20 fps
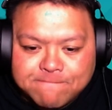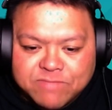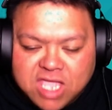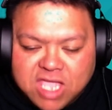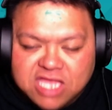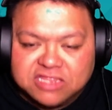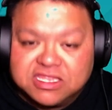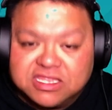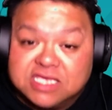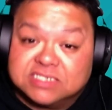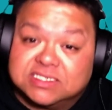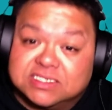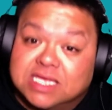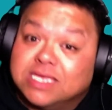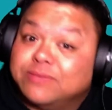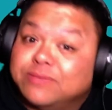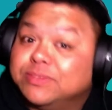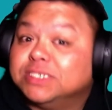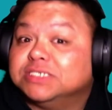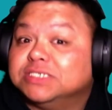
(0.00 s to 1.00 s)
and things that
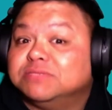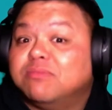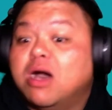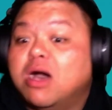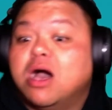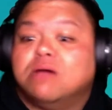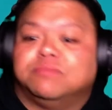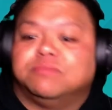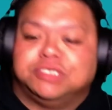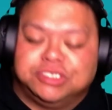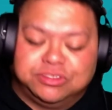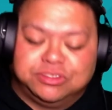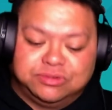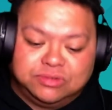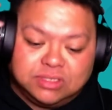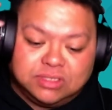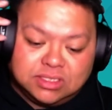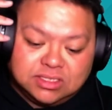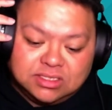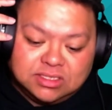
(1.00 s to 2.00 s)
him and his mom do.
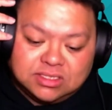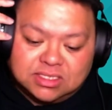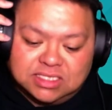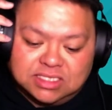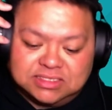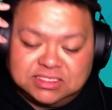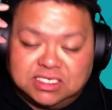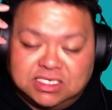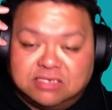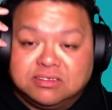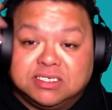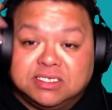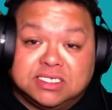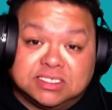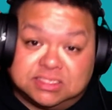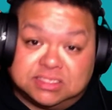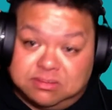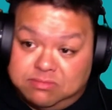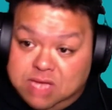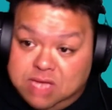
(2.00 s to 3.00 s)
Because, he
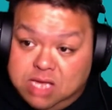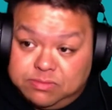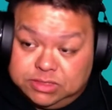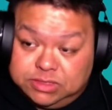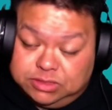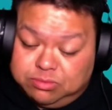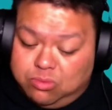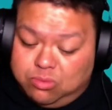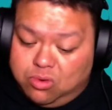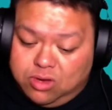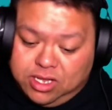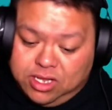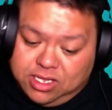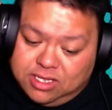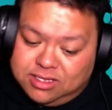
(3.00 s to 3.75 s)
is a mama's boy.